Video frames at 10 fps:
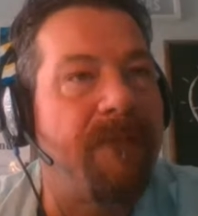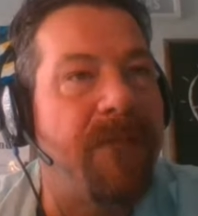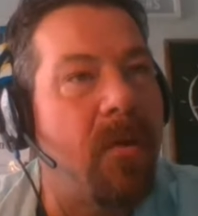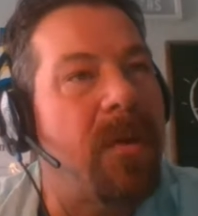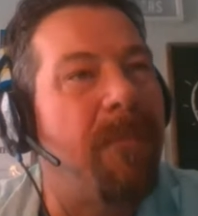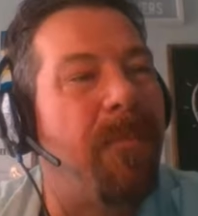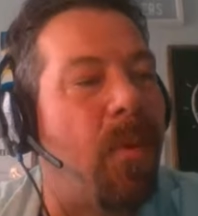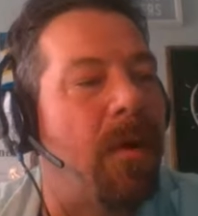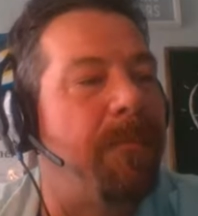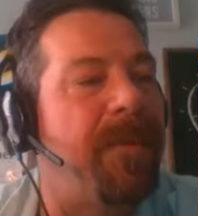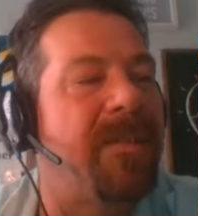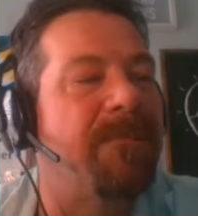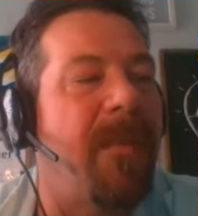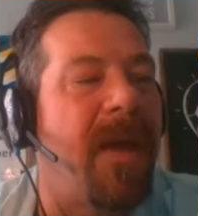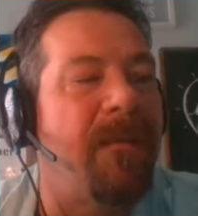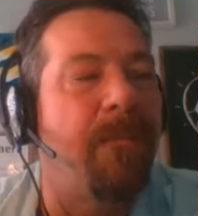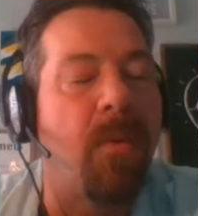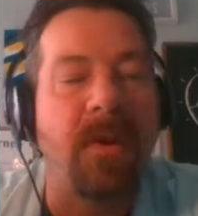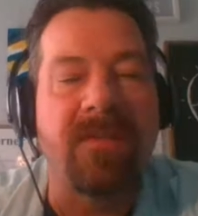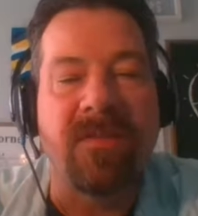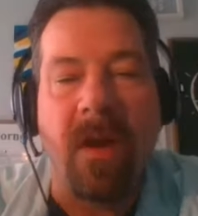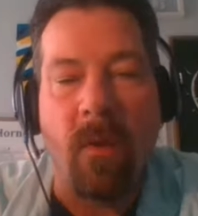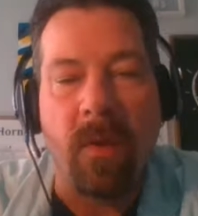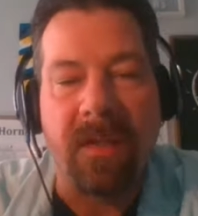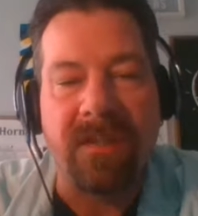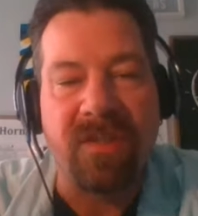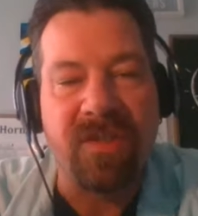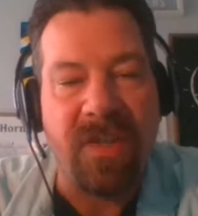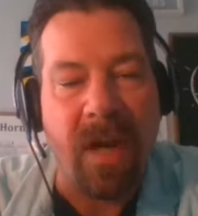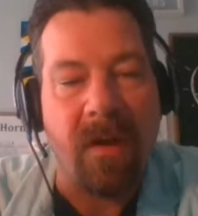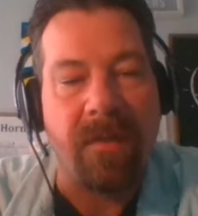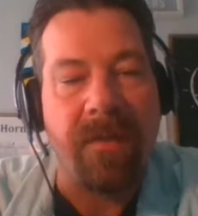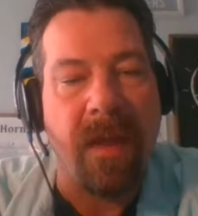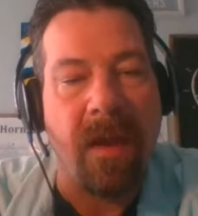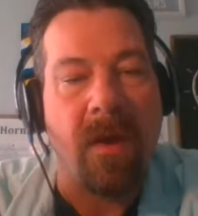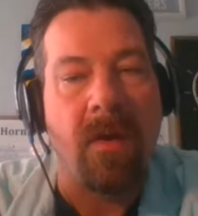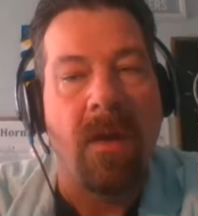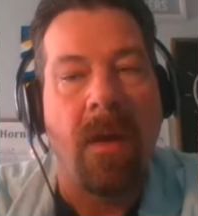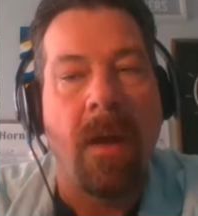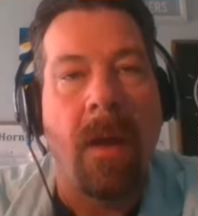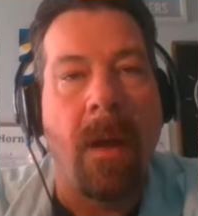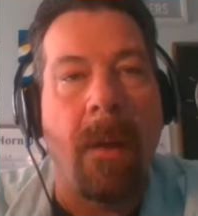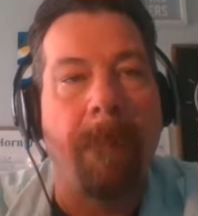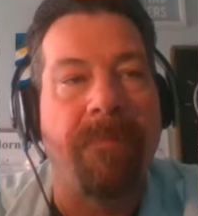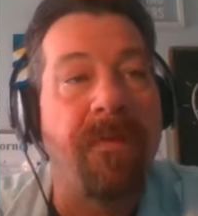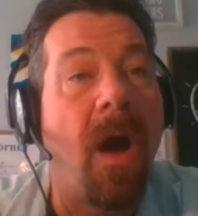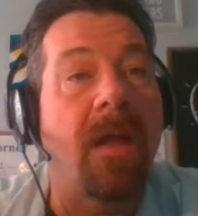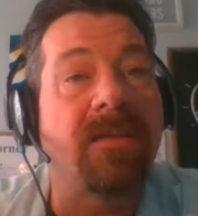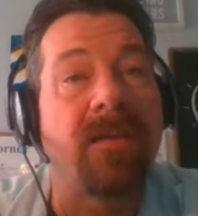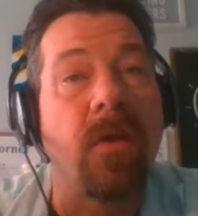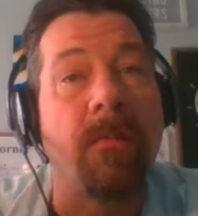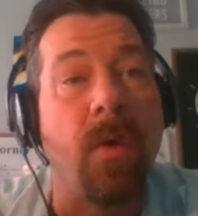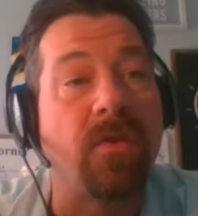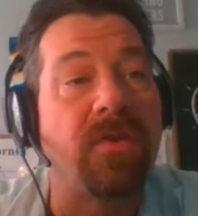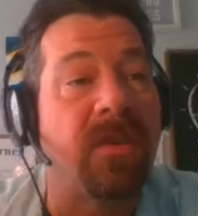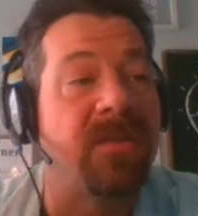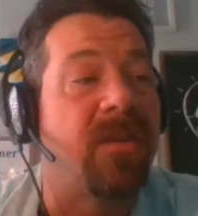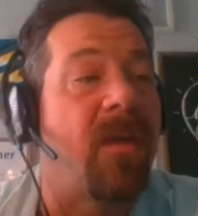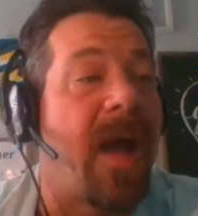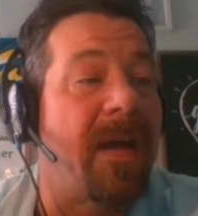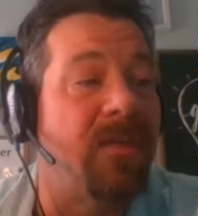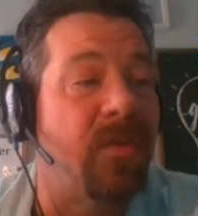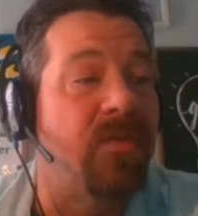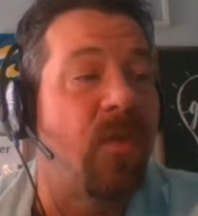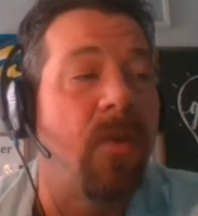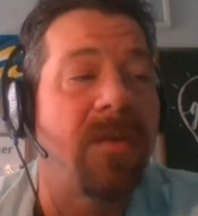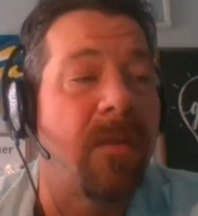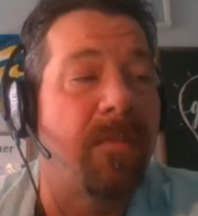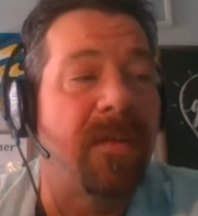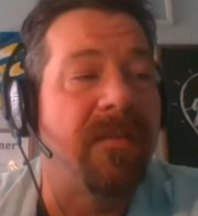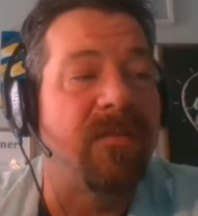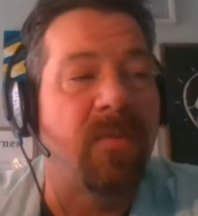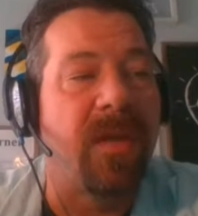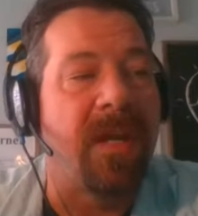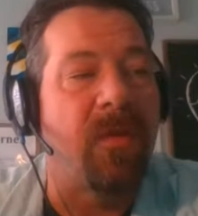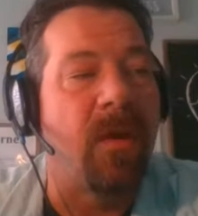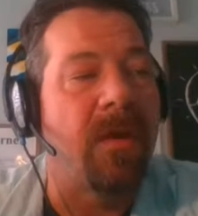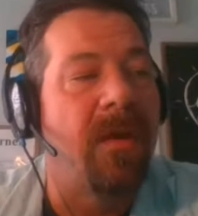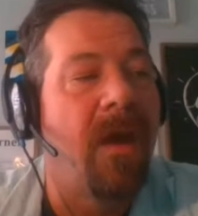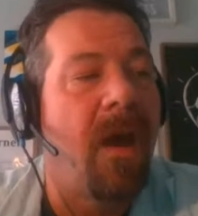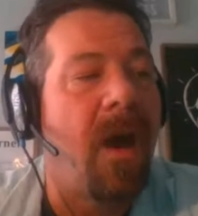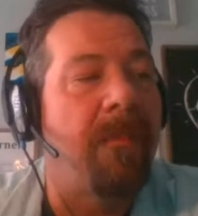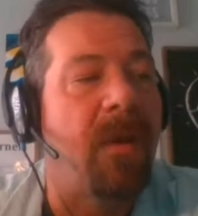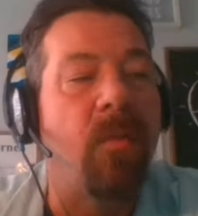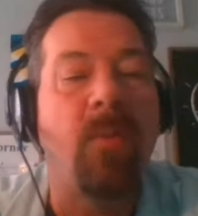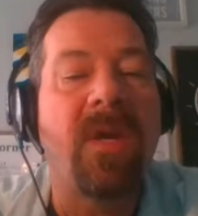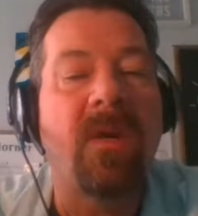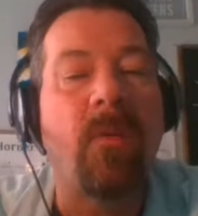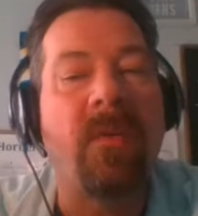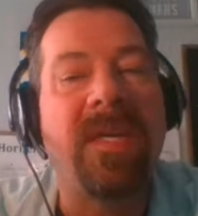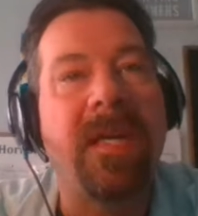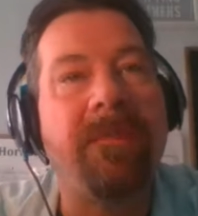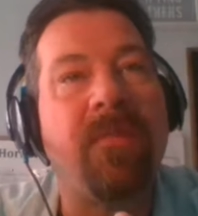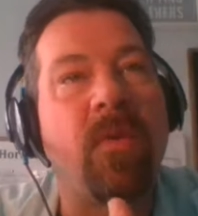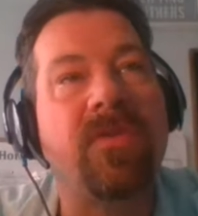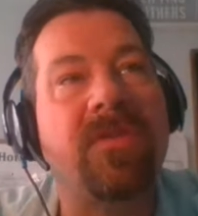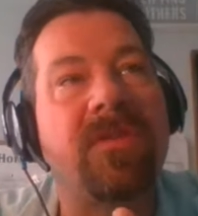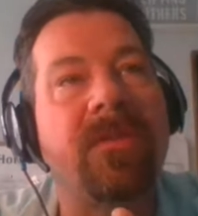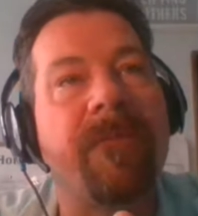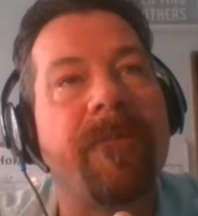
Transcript: very important because men and boys are not willing to share their thoughts, their emotions, their attitudes, or their beliefs with anyone. And when we keep those